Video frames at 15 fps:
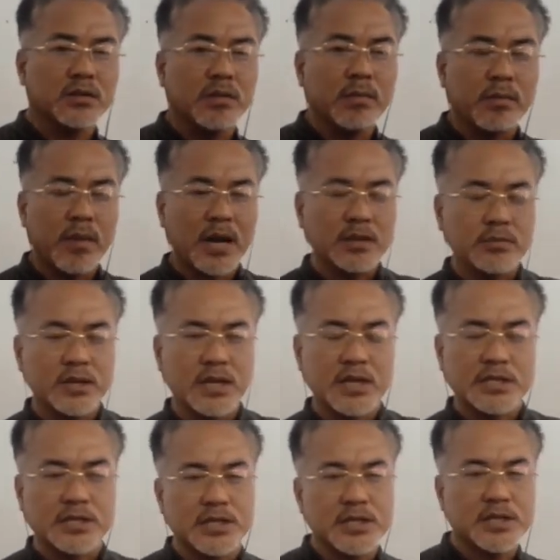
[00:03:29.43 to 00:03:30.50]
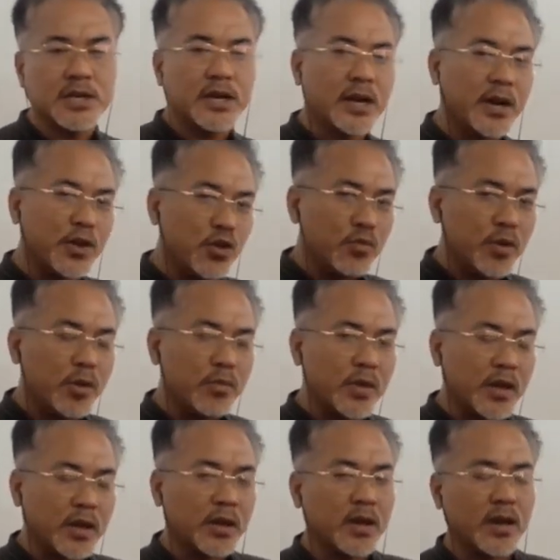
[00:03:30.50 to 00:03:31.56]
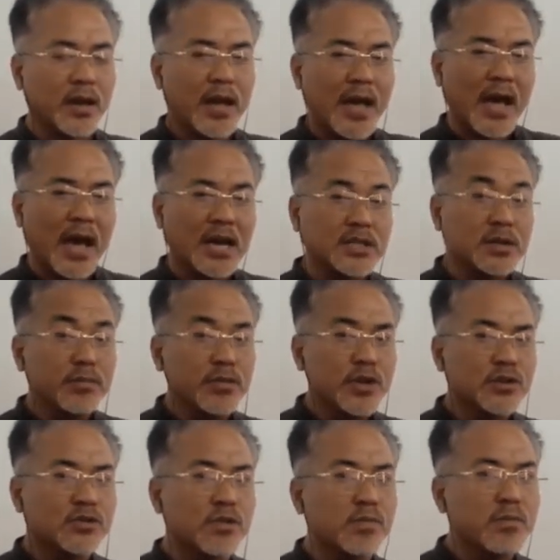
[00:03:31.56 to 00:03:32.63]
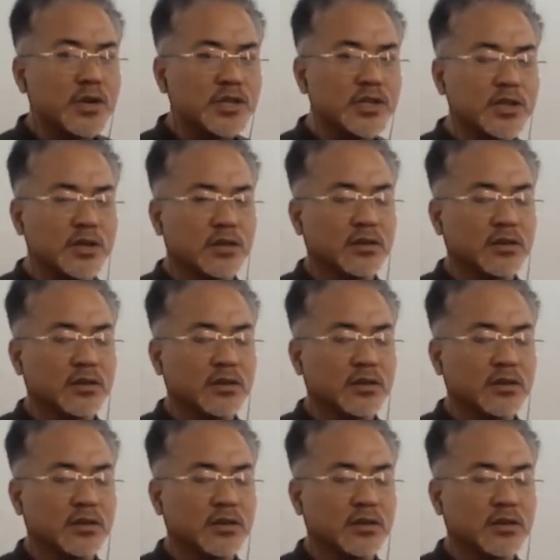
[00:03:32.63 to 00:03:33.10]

management has treated a human being here as a means of machine.